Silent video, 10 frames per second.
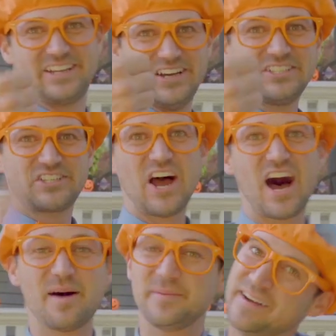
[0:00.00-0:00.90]
Good
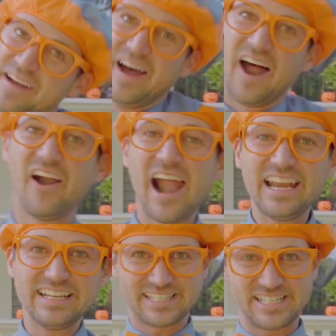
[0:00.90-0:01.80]
job! All
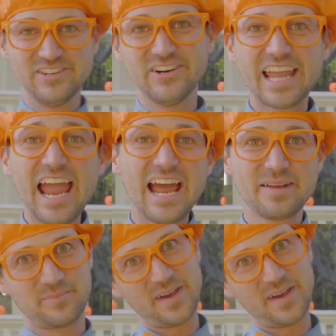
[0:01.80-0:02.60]
right, see you again.